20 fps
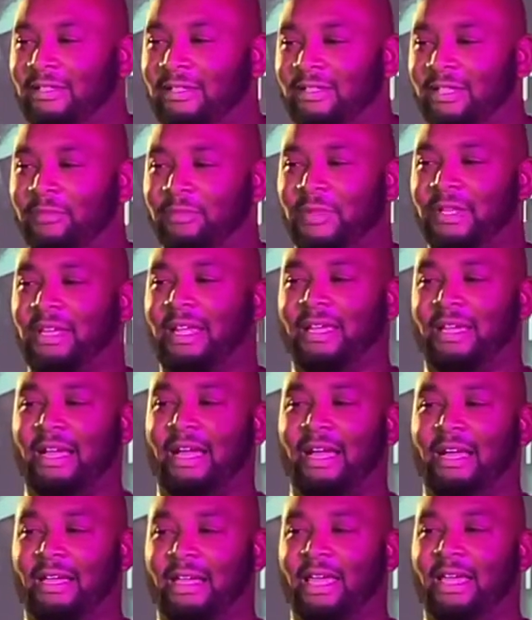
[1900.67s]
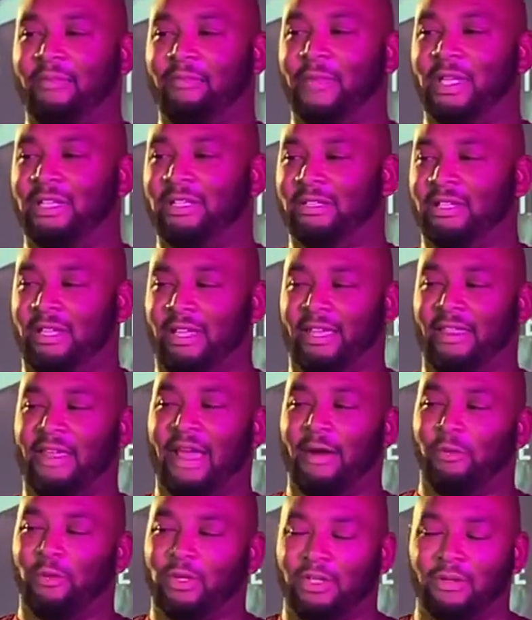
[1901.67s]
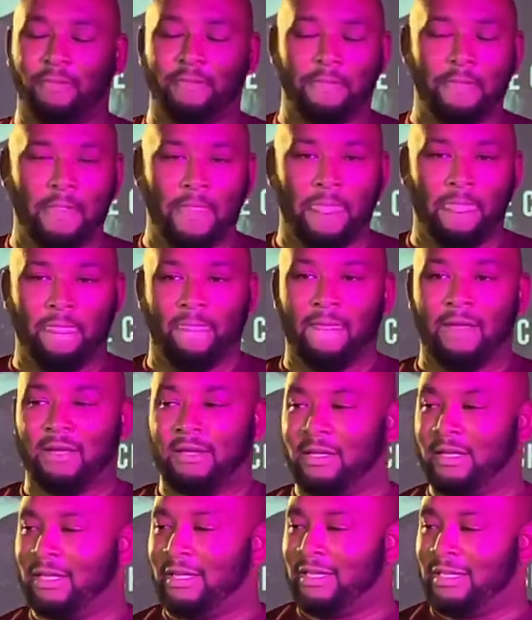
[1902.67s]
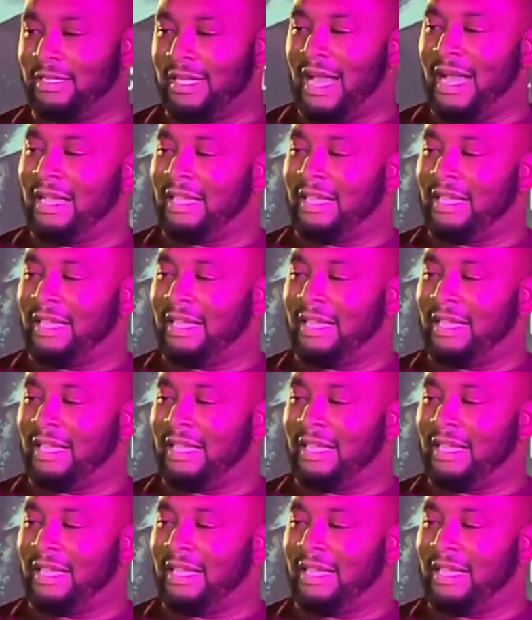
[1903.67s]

something that God gave me. Yeah, that one. God